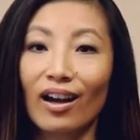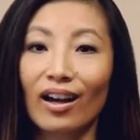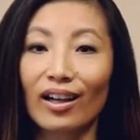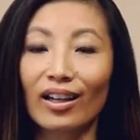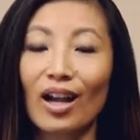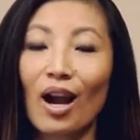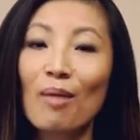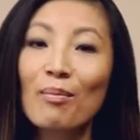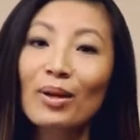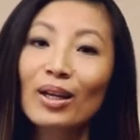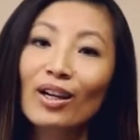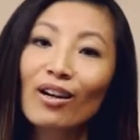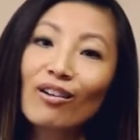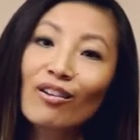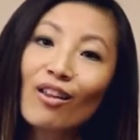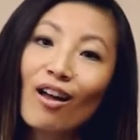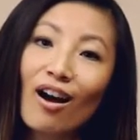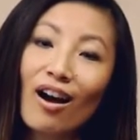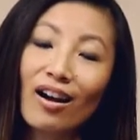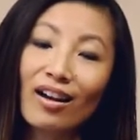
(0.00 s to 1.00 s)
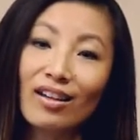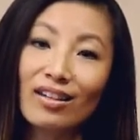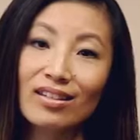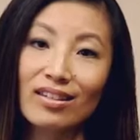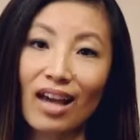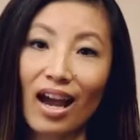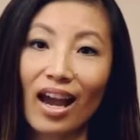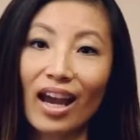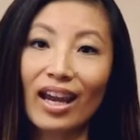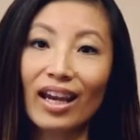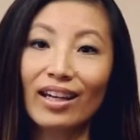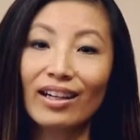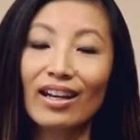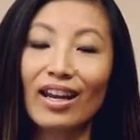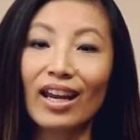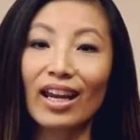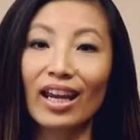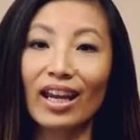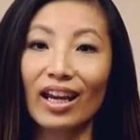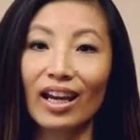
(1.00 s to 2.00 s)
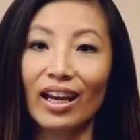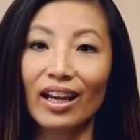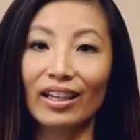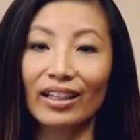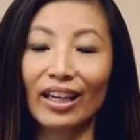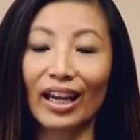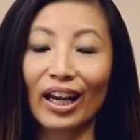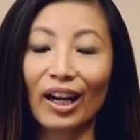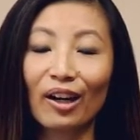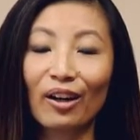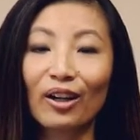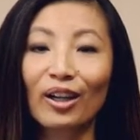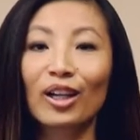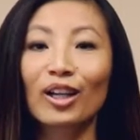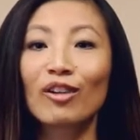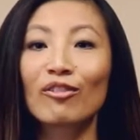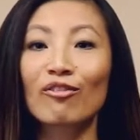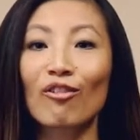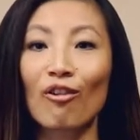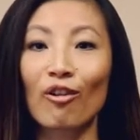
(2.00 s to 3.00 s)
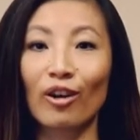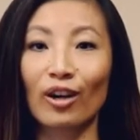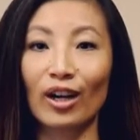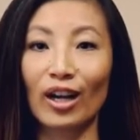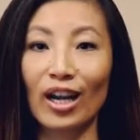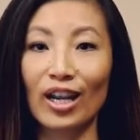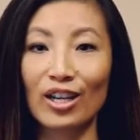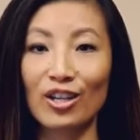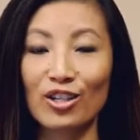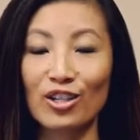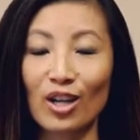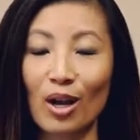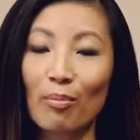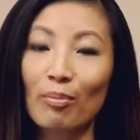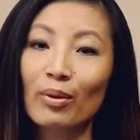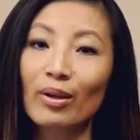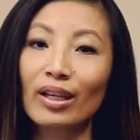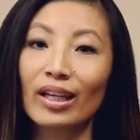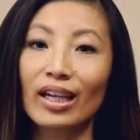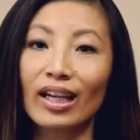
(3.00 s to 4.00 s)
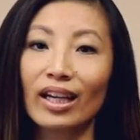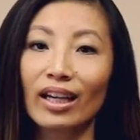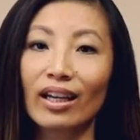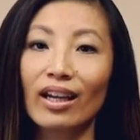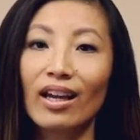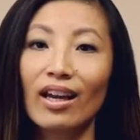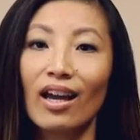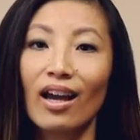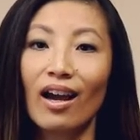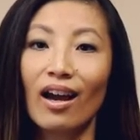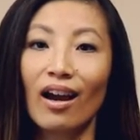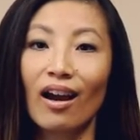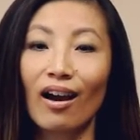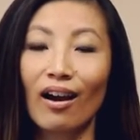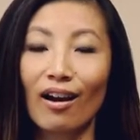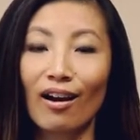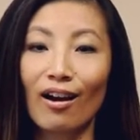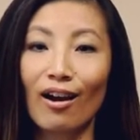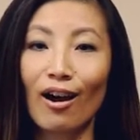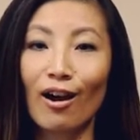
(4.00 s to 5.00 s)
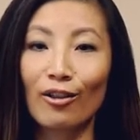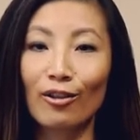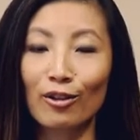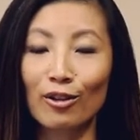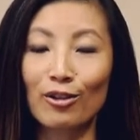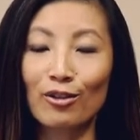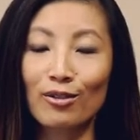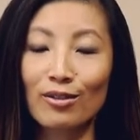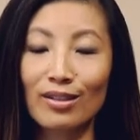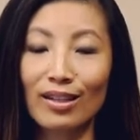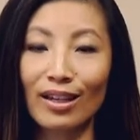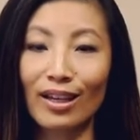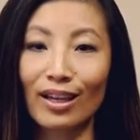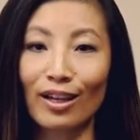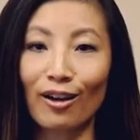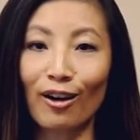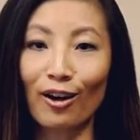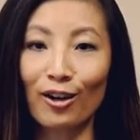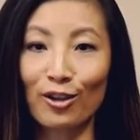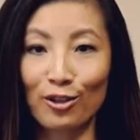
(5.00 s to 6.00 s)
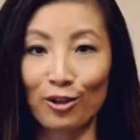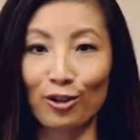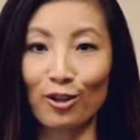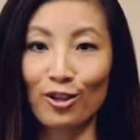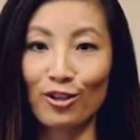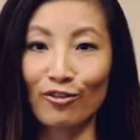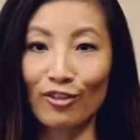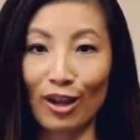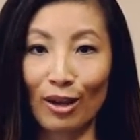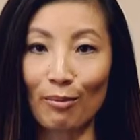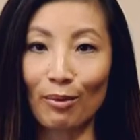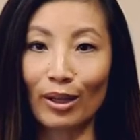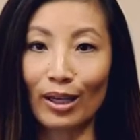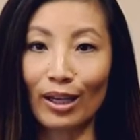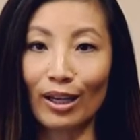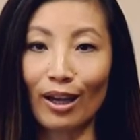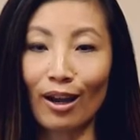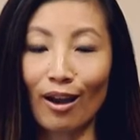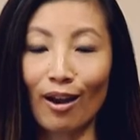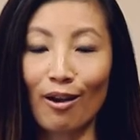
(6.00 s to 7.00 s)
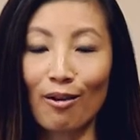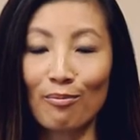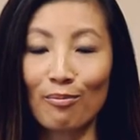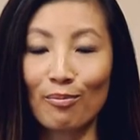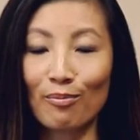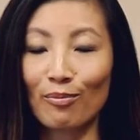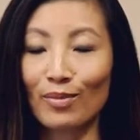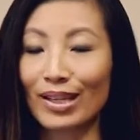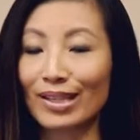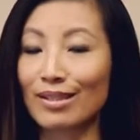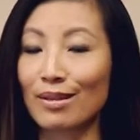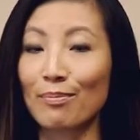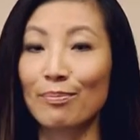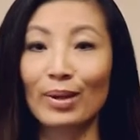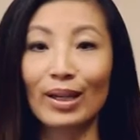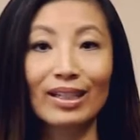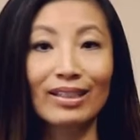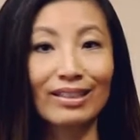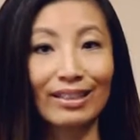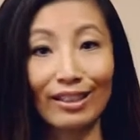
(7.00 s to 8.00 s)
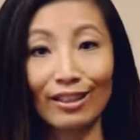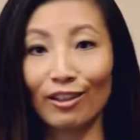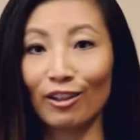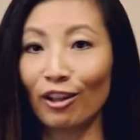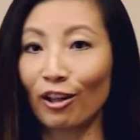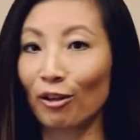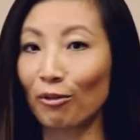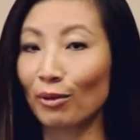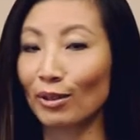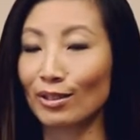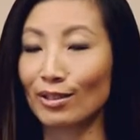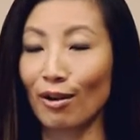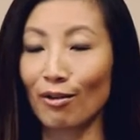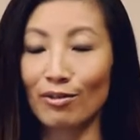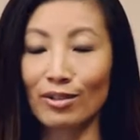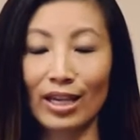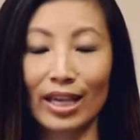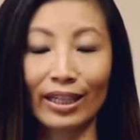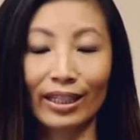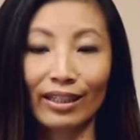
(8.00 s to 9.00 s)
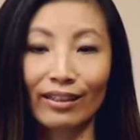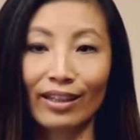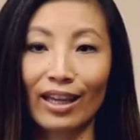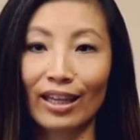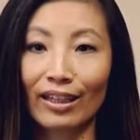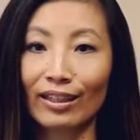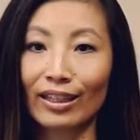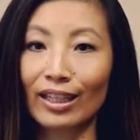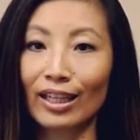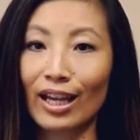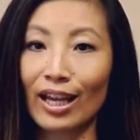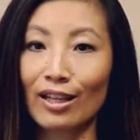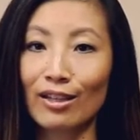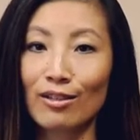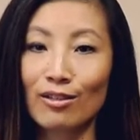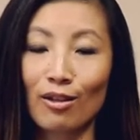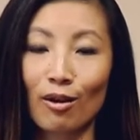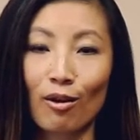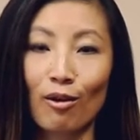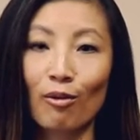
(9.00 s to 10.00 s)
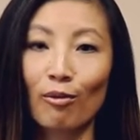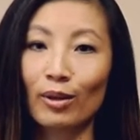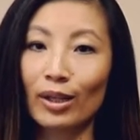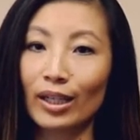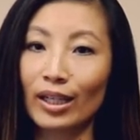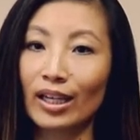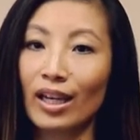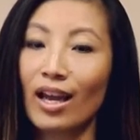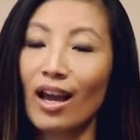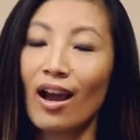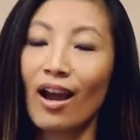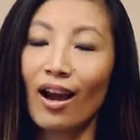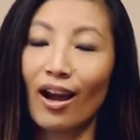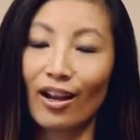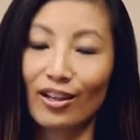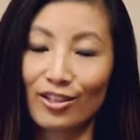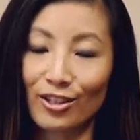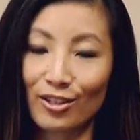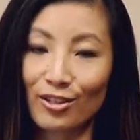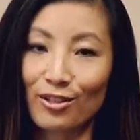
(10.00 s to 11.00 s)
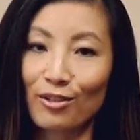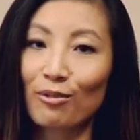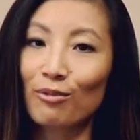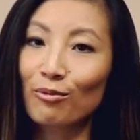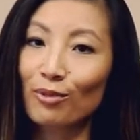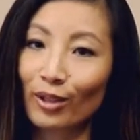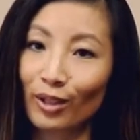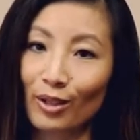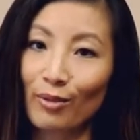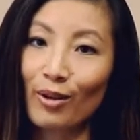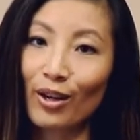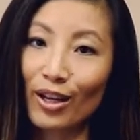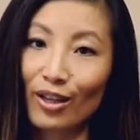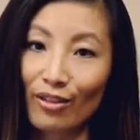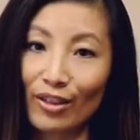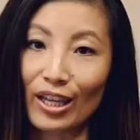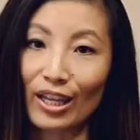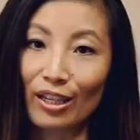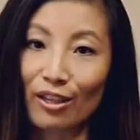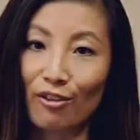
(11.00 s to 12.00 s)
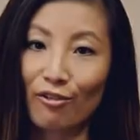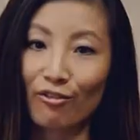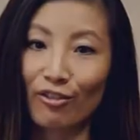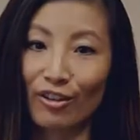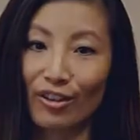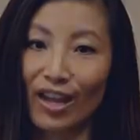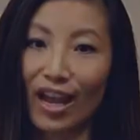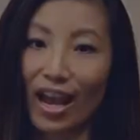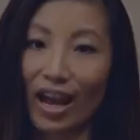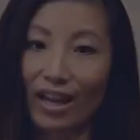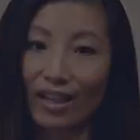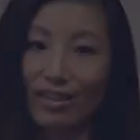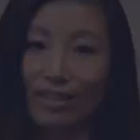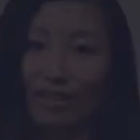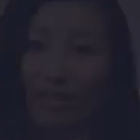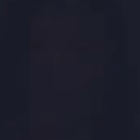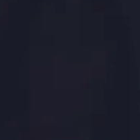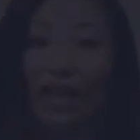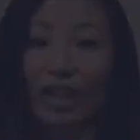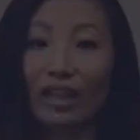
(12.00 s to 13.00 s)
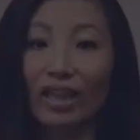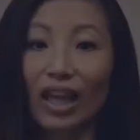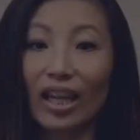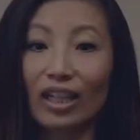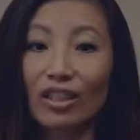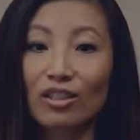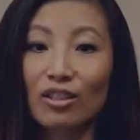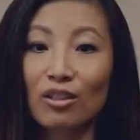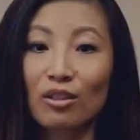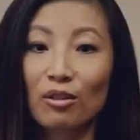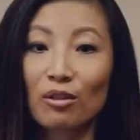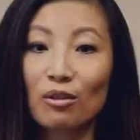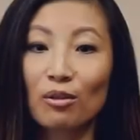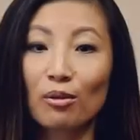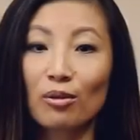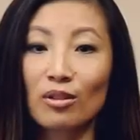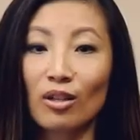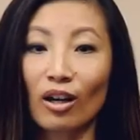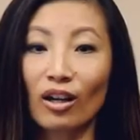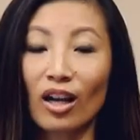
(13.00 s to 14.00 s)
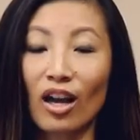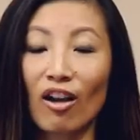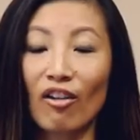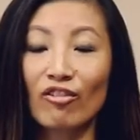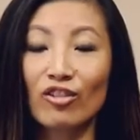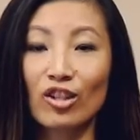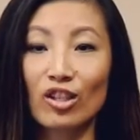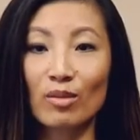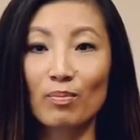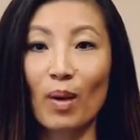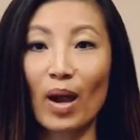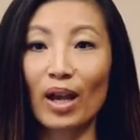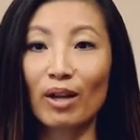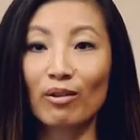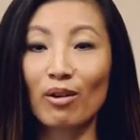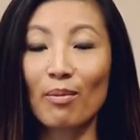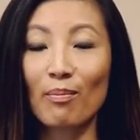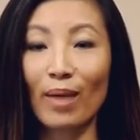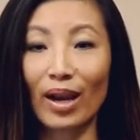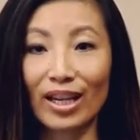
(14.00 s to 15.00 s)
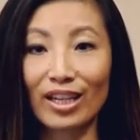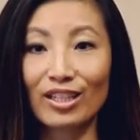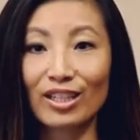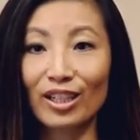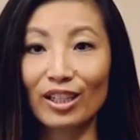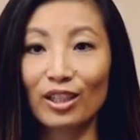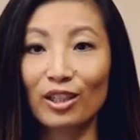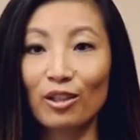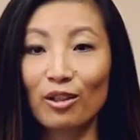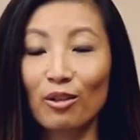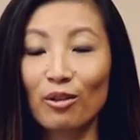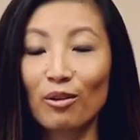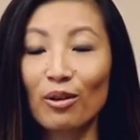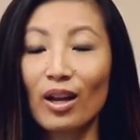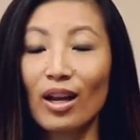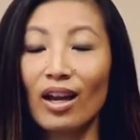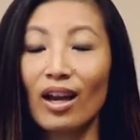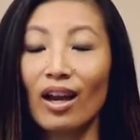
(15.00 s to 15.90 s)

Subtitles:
coming alongside and caring for and shepherding others in our church family. It's a big deal. We don't take it lightly, and so we just really want to thank you for that. I'd like to start off just by reminding you